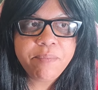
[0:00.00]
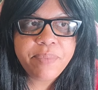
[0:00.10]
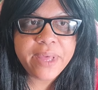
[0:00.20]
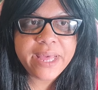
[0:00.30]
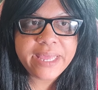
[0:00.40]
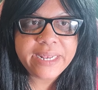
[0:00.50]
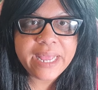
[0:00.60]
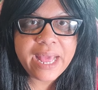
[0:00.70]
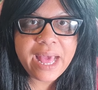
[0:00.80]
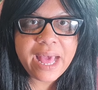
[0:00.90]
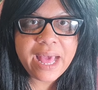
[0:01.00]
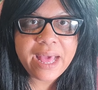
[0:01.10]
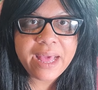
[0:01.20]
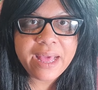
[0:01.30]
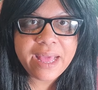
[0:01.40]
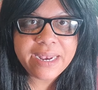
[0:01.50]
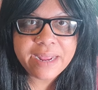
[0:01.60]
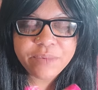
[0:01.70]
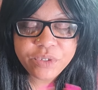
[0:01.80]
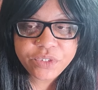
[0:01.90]
but uh, and
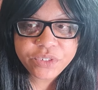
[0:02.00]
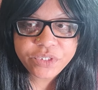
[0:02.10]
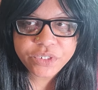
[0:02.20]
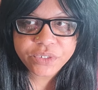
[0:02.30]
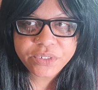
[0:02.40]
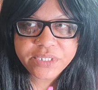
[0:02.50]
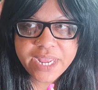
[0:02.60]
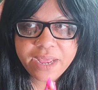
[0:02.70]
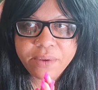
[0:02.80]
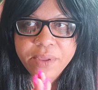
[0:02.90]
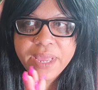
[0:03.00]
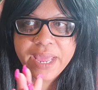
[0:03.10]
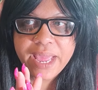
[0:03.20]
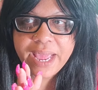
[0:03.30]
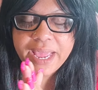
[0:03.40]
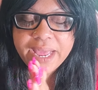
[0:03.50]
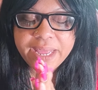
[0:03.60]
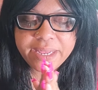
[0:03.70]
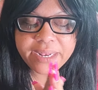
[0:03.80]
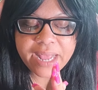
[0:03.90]
I'm new to the church now,
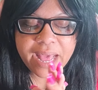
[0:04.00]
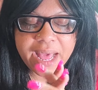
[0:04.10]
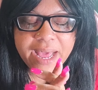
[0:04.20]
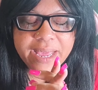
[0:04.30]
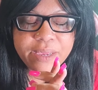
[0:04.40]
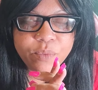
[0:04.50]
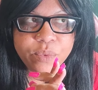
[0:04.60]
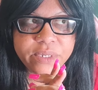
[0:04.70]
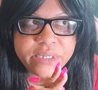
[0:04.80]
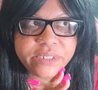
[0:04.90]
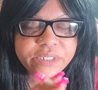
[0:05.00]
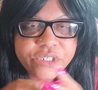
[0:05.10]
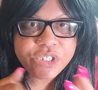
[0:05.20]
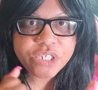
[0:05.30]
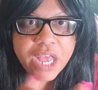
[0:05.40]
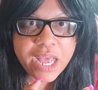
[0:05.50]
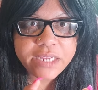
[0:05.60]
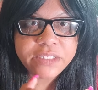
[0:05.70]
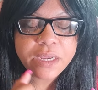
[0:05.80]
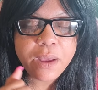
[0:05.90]
and I was
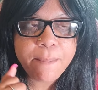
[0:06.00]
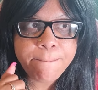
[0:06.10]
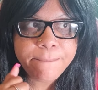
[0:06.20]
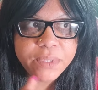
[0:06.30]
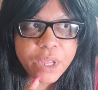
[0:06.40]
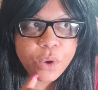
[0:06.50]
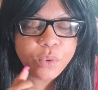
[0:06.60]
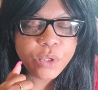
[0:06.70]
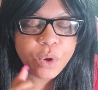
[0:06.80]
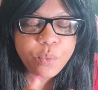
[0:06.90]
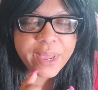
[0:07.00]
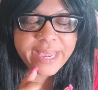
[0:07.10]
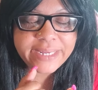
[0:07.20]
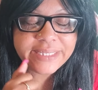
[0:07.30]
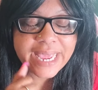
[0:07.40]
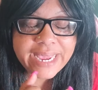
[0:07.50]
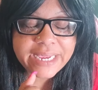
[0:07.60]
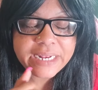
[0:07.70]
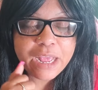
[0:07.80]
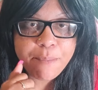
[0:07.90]
shocked, blown away,
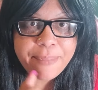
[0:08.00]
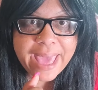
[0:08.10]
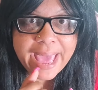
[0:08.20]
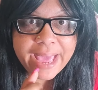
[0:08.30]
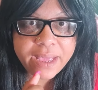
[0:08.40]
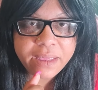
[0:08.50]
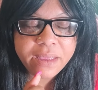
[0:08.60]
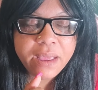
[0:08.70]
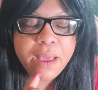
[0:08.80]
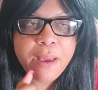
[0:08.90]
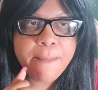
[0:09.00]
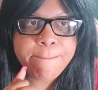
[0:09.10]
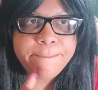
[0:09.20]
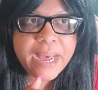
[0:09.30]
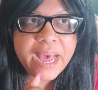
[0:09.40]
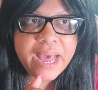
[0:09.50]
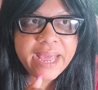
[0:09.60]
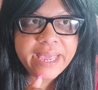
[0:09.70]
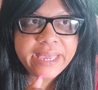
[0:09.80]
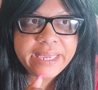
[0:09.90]
taken aback
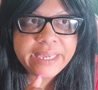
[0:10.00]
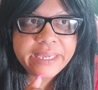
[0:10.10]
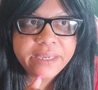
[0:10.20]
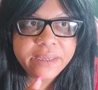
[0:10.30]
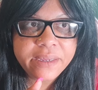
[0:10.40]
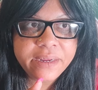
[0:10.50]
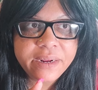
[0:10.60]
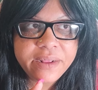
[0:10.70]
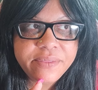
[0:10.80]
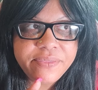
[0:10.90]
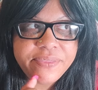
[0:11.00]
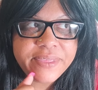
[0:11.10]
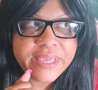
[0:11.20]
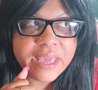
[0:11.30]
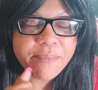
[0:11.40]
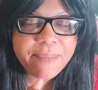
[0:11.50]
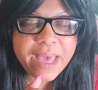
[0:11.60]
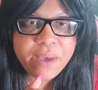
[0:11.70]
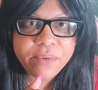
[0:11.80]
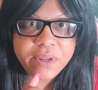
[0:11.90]
by the
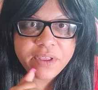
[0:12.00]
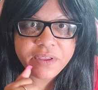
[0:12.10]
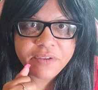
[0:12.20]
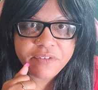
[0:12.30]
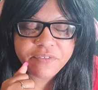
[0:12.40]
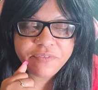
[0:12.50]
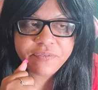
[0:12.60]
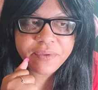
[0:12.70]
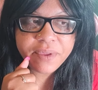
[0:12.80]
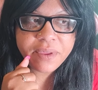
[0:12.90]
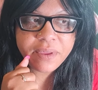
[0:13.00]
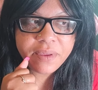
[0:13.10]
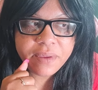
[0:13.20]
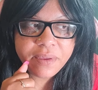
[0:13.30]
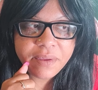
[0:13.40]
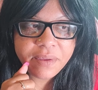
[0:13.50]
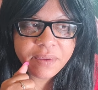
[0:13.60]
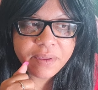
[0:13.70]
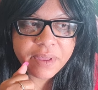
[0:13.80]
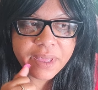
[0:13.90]
amount of
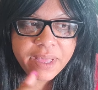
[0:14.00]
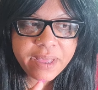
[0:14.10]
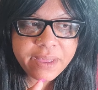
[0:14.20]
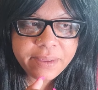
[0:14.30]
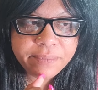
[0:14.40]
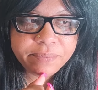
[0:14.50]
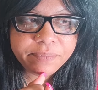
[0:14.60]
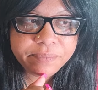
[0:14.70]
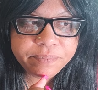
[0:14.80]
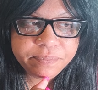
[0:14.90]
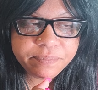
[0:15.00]
um